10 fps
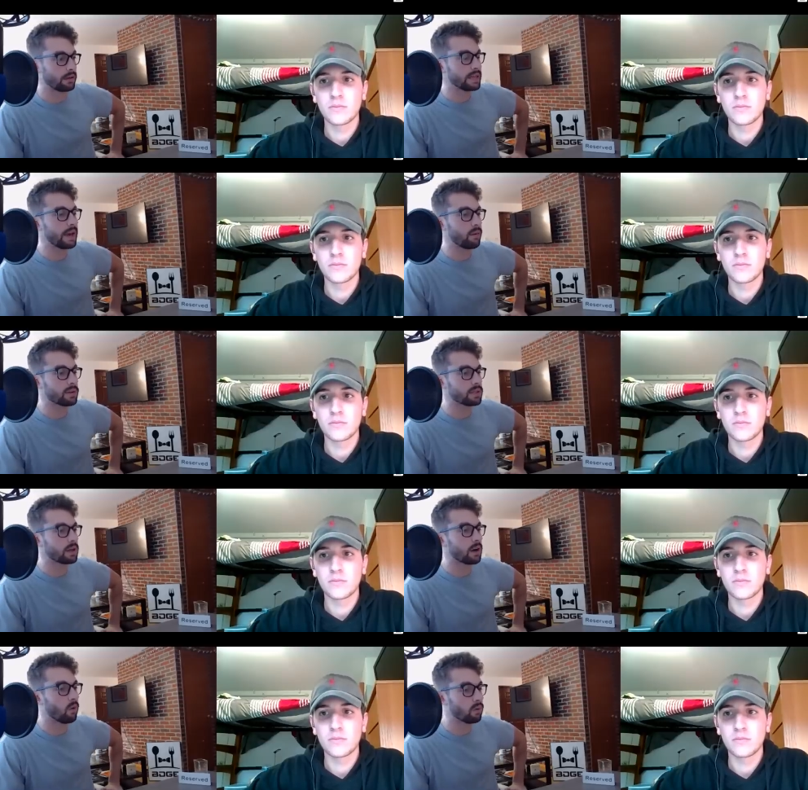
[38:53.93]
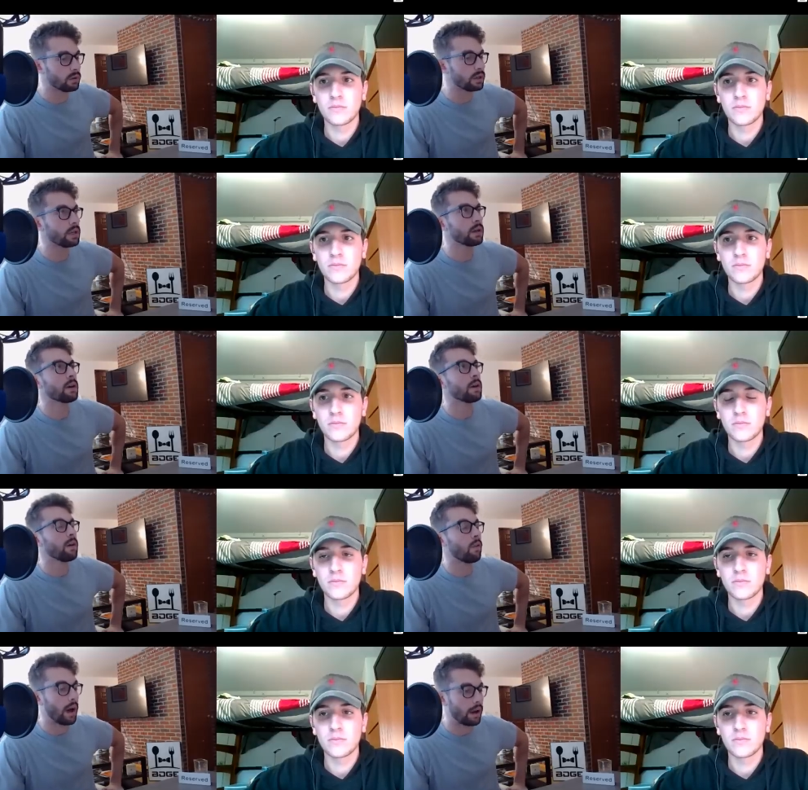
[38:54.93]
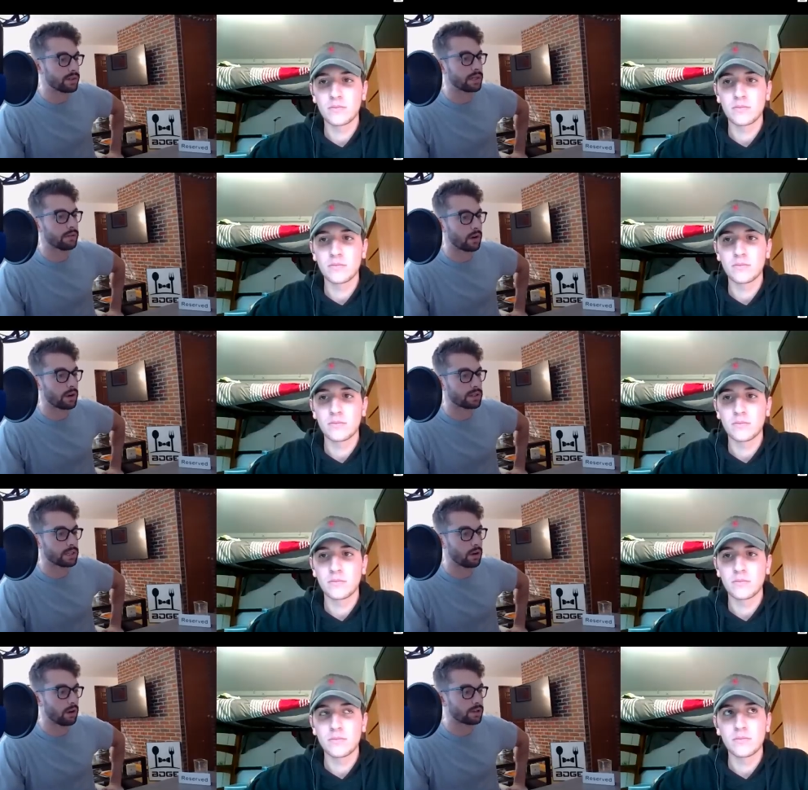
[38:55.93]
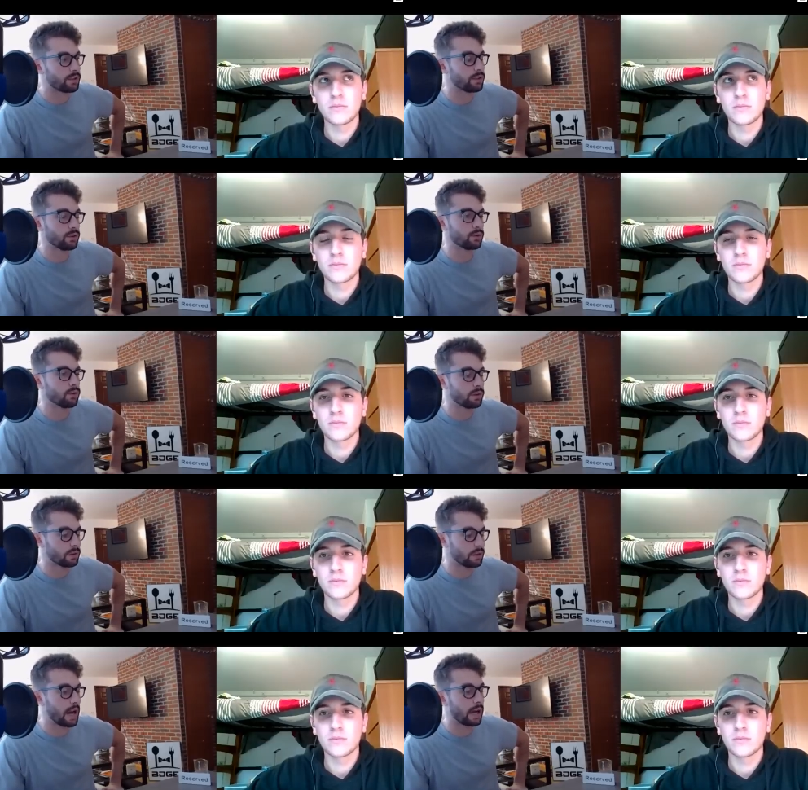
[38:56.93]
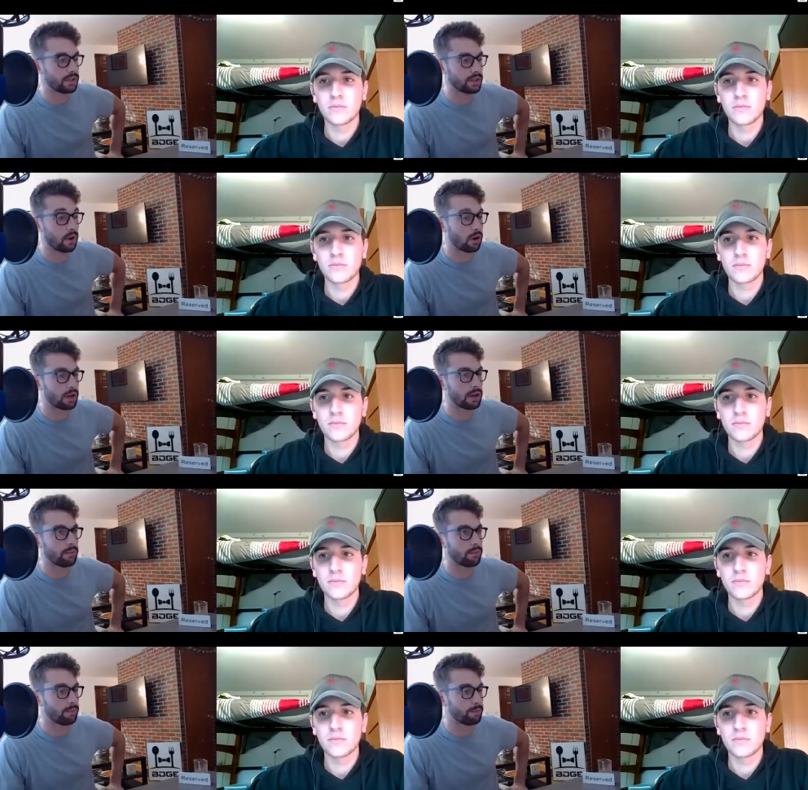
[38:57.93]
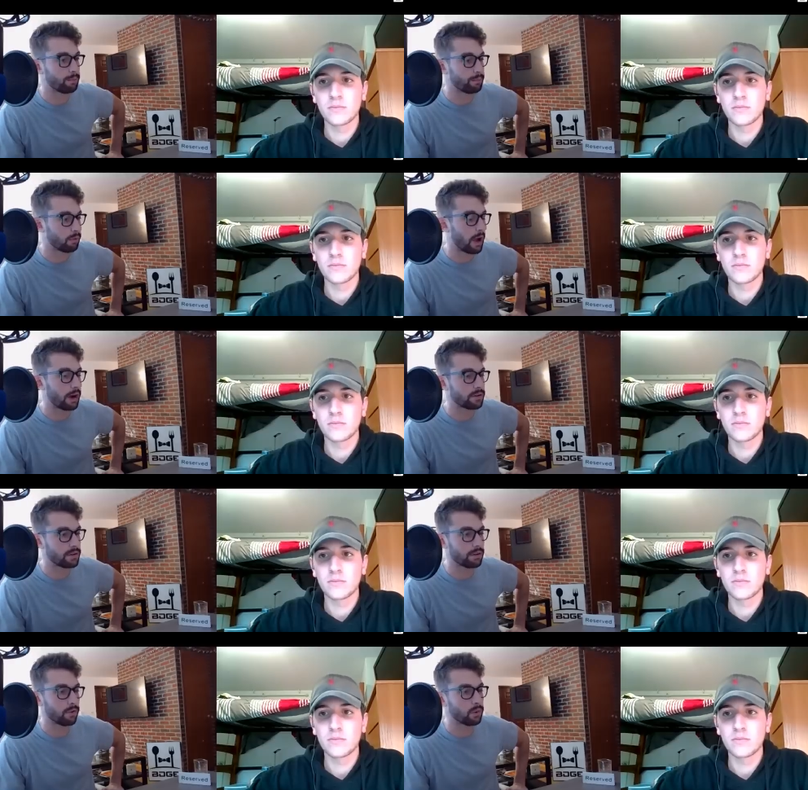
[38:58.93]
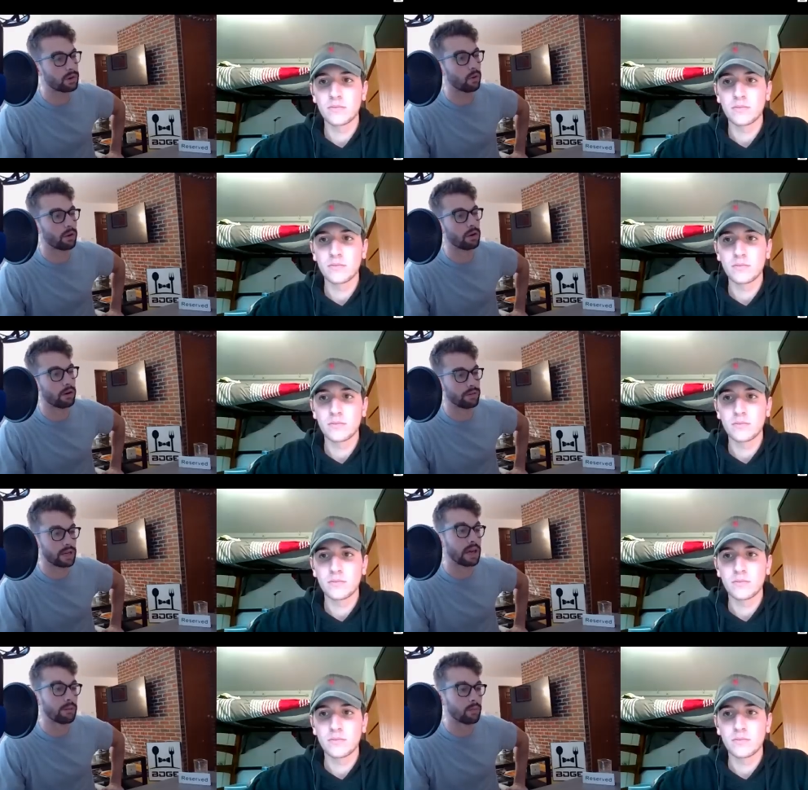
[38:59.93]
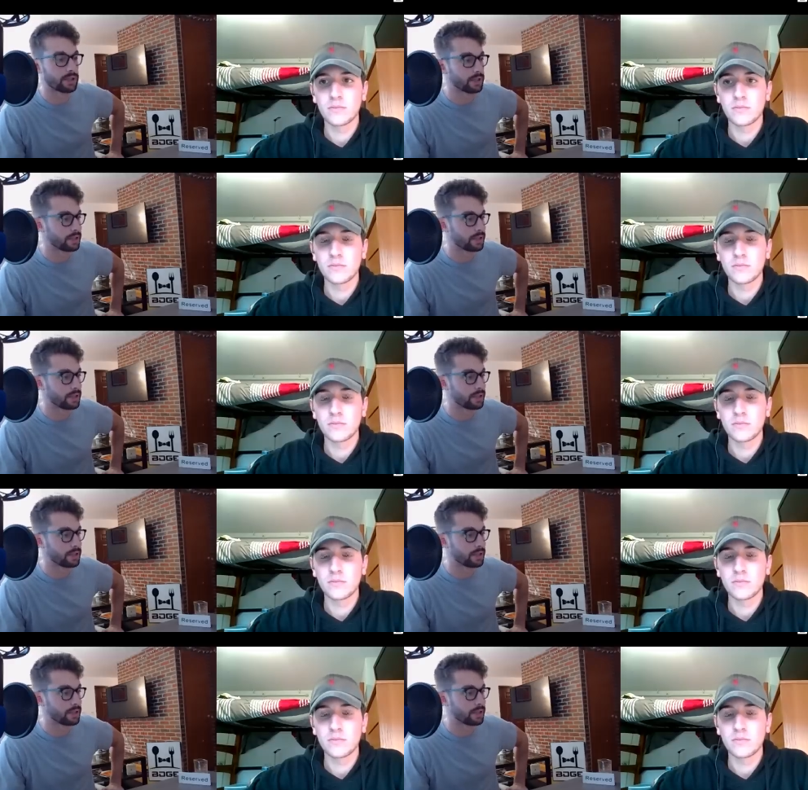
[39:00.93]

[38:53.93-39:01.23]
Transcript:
Speaker 1: DK was the only wide receiver on the Seahawks to notch a target prior to the fourth quarter of the game, which is